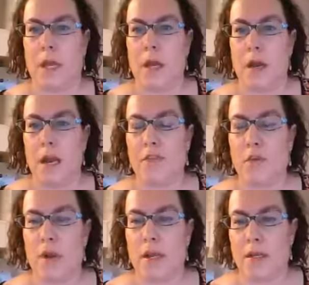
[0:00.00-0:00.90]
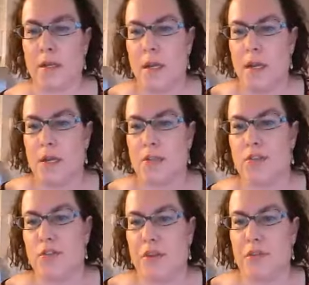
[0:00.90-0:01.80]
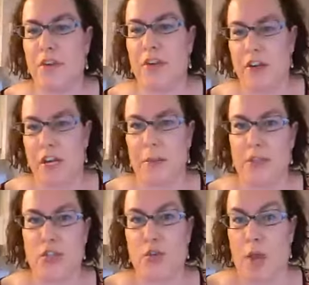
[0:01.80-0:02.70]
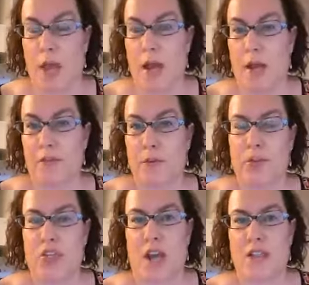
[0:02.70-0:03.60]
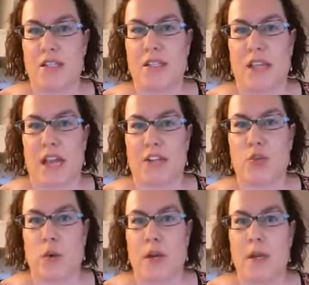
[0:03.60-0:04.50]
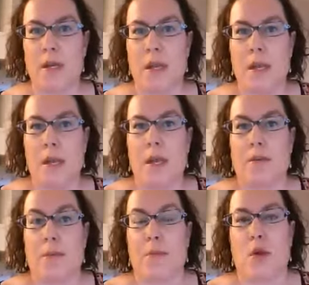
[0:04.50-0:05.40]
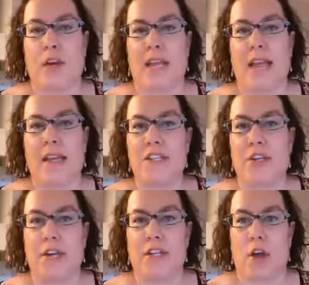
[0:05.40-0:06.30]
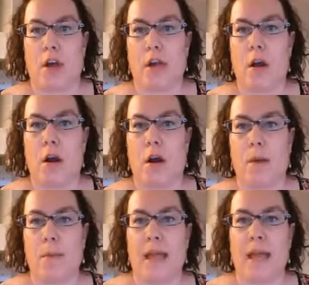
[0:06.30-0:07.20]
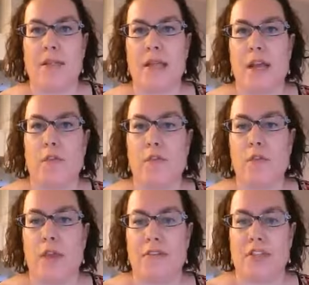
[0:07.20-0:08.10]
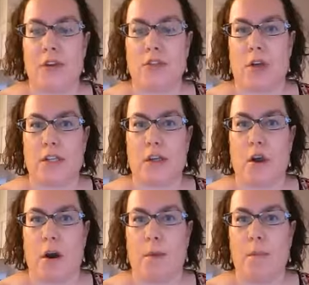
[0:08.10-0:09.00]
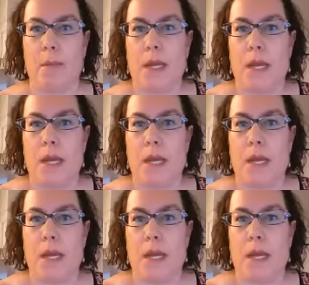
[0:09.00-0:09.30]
Hi everyone, Susan Rever here, coming to you live from Regina, Saskatchewan, from the organictarian.com and healthfullifestyle.com.